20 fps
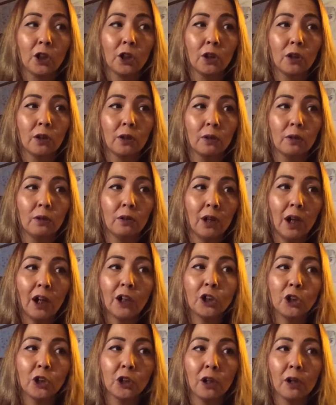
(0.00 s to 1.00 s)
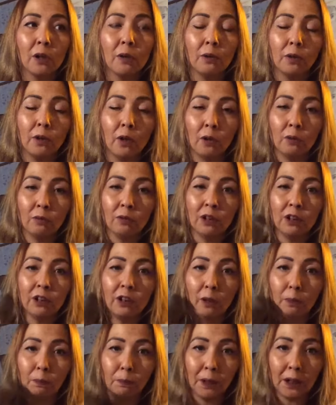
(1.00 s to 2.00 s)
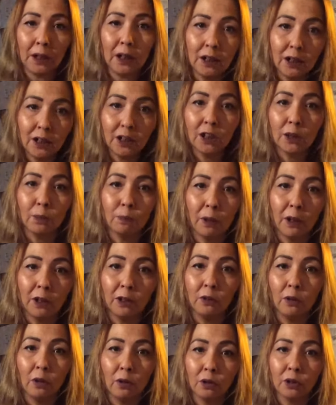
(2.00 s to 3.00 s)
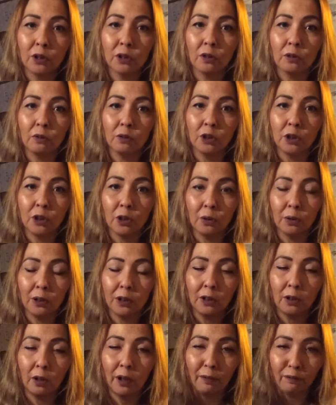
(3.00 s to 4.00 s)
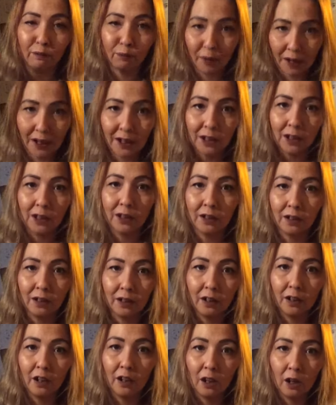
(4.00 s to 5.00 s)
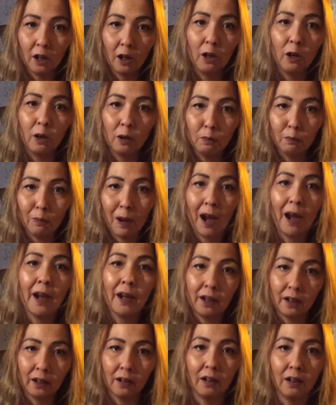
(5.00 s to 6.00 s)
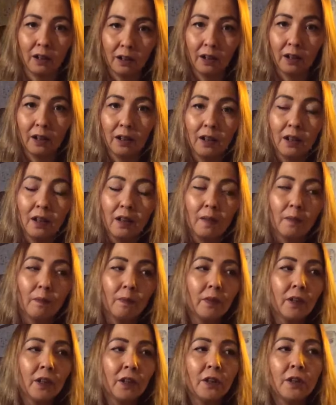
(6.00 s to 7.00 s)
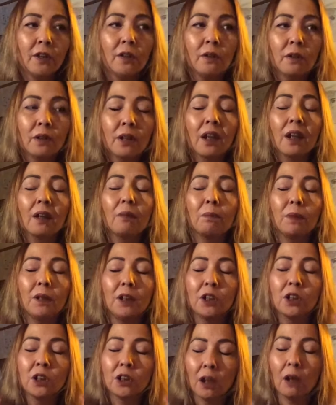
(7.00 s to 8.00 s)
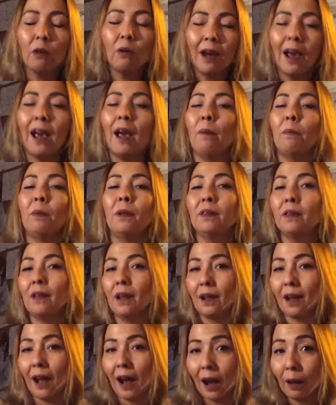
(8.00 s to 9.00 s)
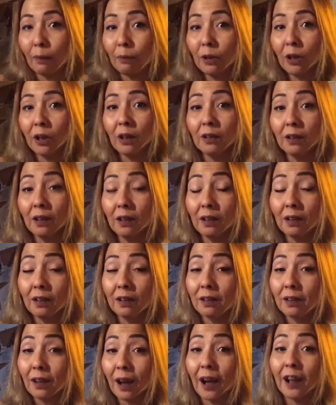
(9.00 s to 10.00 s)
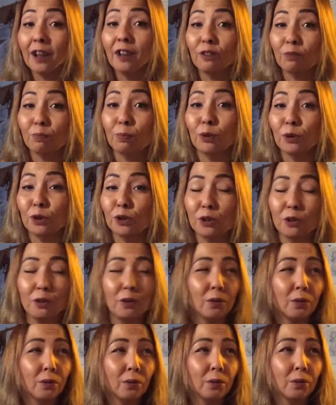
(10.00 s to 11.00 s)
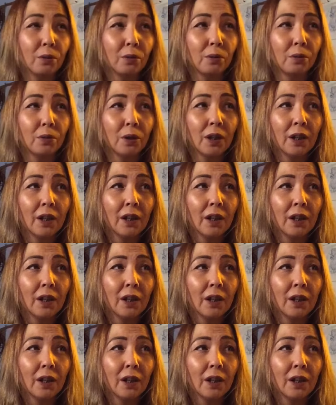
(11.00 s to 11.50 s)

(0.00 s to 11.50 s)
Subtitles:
to not show only your penis, but you're also showing your face. Oh my God. You can be so happy that I'm not kind of person who